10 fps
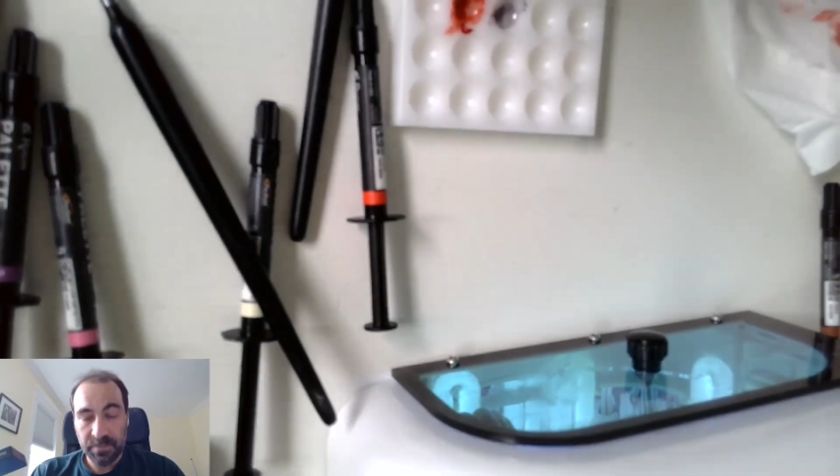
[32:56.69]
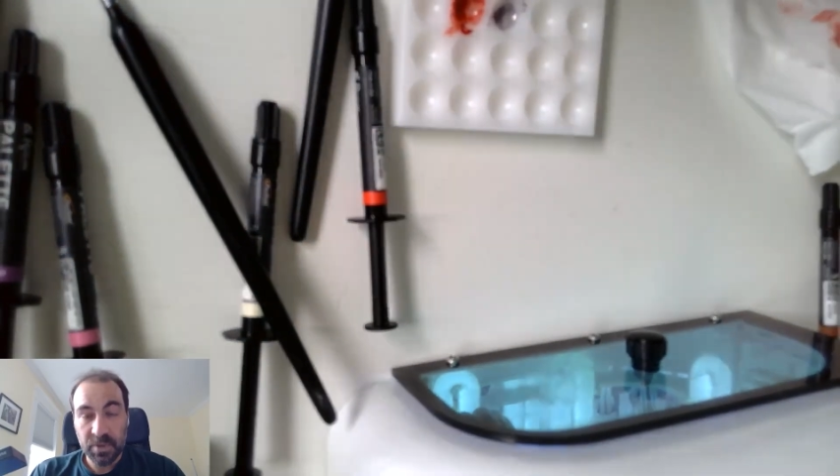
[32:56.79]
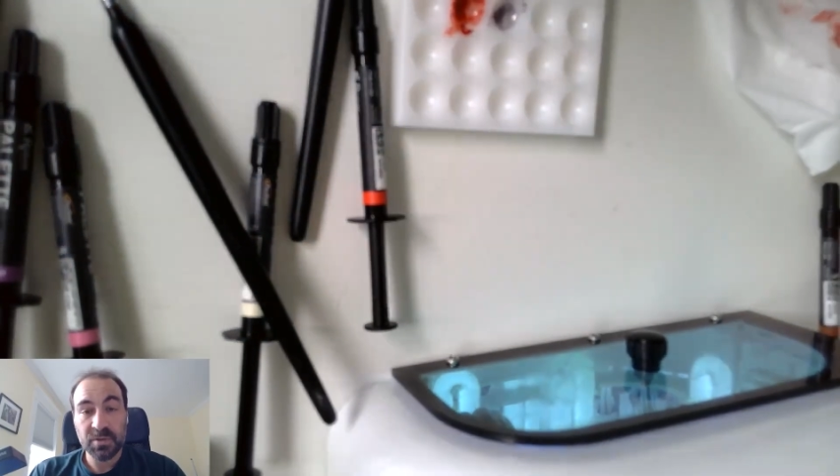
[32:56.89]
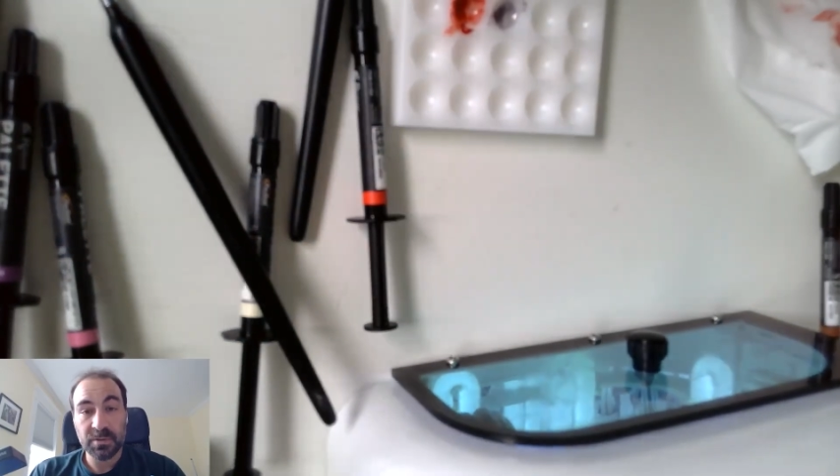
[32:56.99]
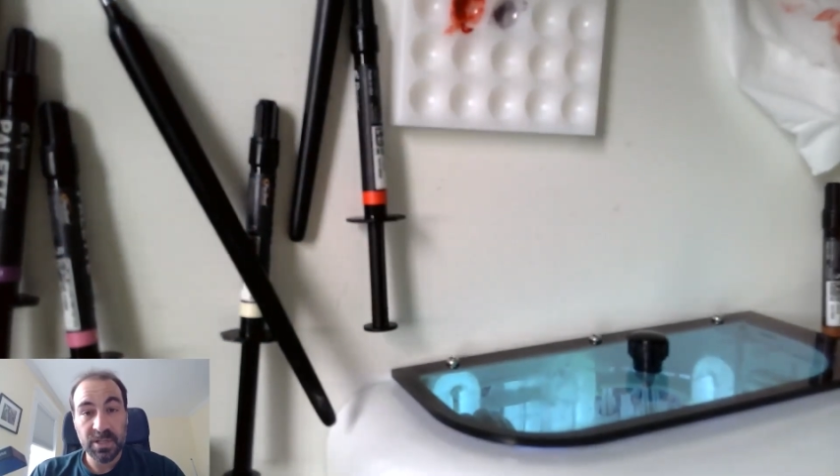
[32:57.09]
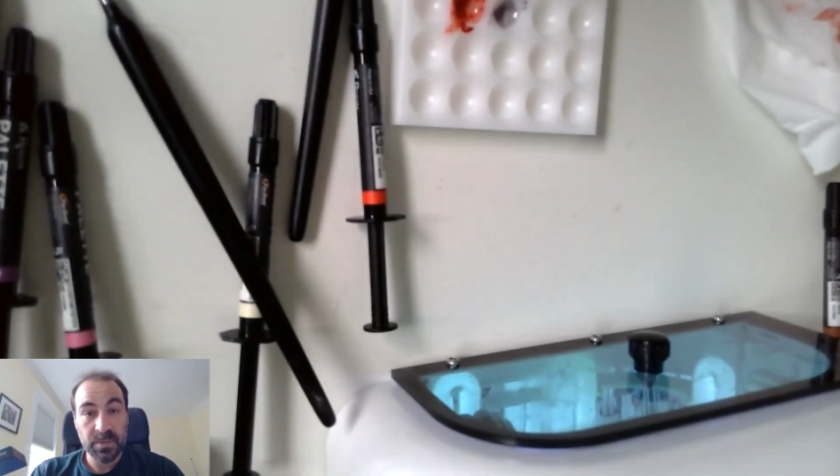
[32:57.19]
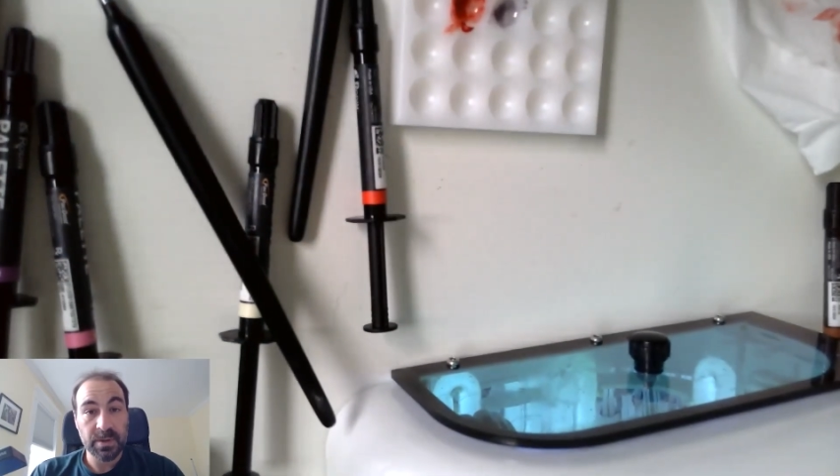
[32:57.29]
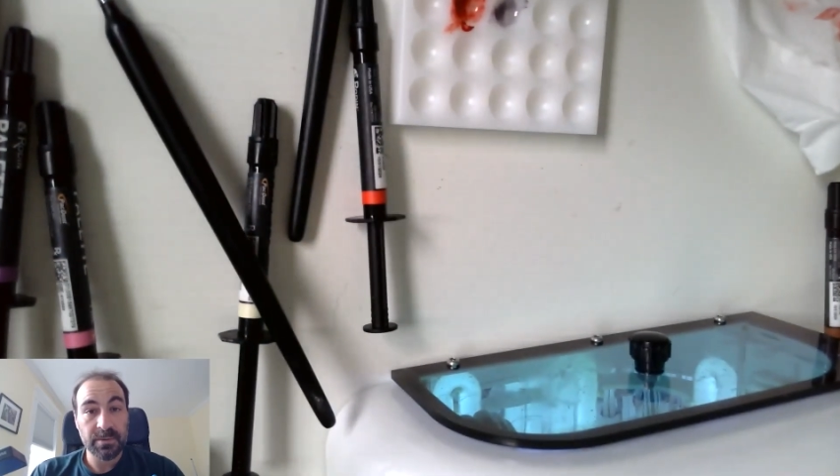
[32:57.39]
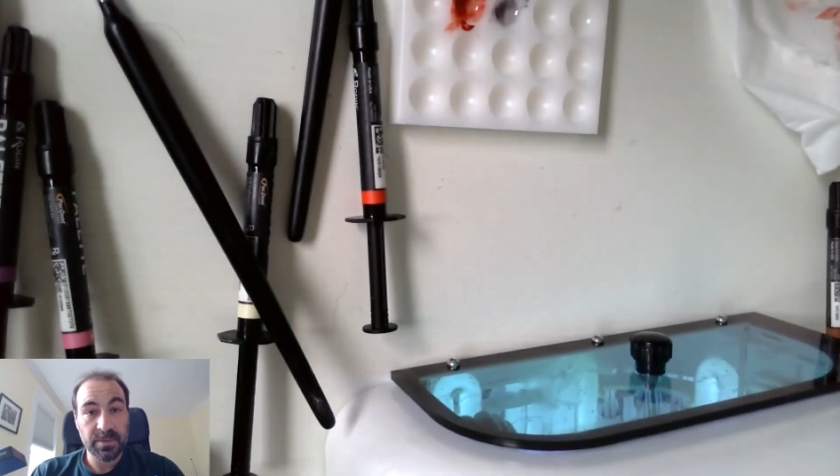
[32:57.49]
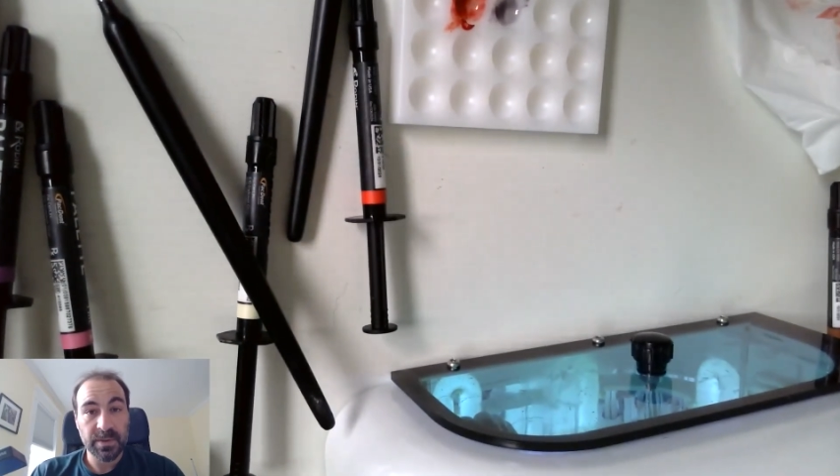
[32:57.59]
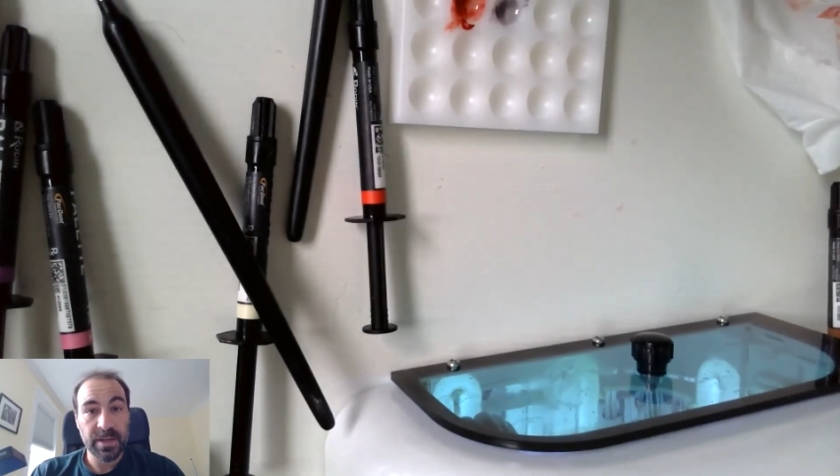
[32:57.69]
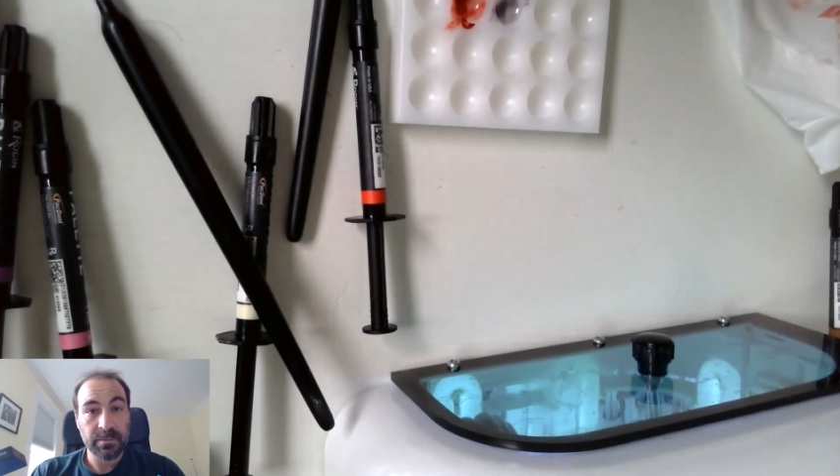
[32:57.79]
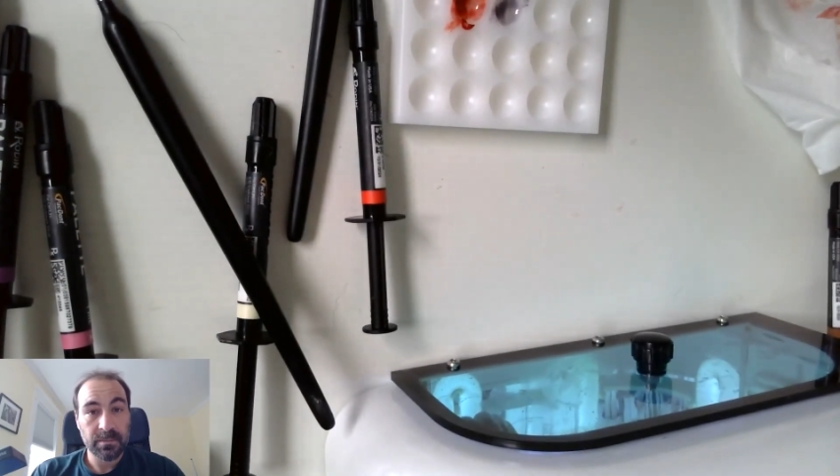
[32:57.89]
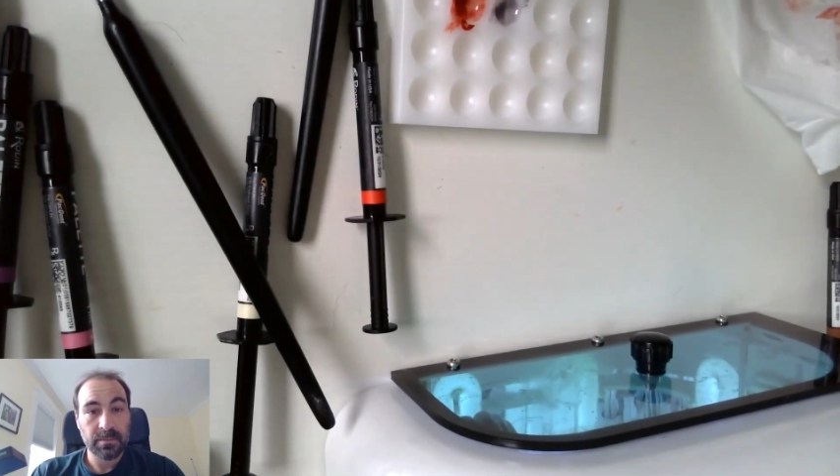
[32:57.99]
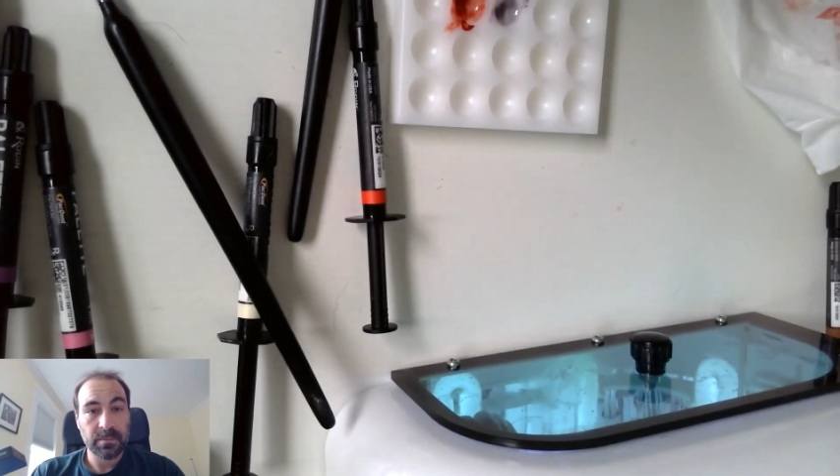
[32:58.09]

personal experience with that.